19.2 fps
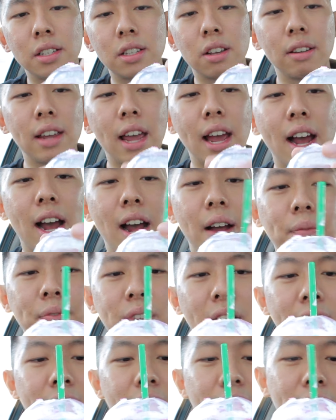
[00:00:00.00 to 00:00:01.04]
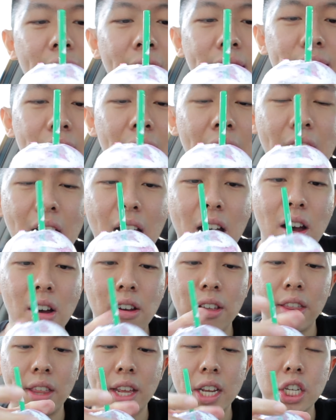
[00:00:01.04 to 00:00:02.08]
So yeah, I think that's
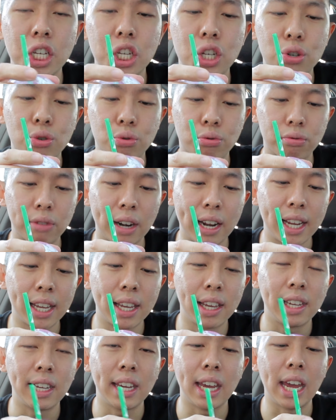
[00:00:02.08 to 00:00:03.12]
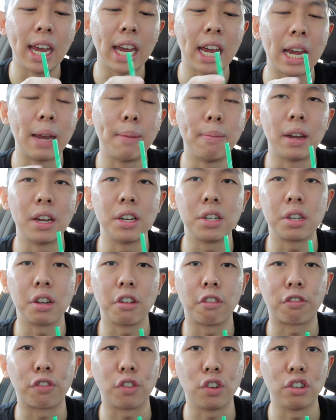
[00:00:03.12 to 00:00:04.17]
how this drink came
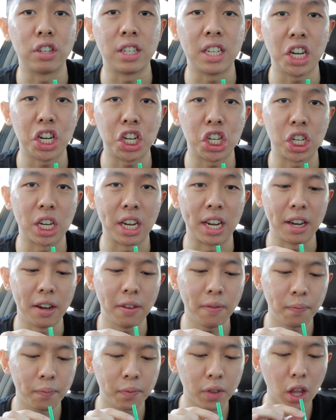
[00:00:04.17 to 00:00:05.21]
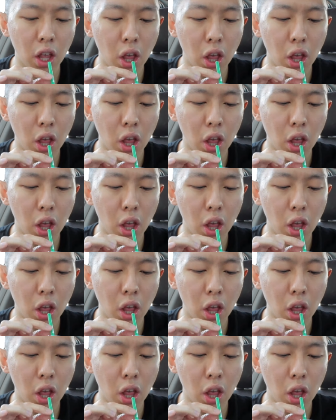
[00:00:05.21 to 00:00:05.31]
into fruition.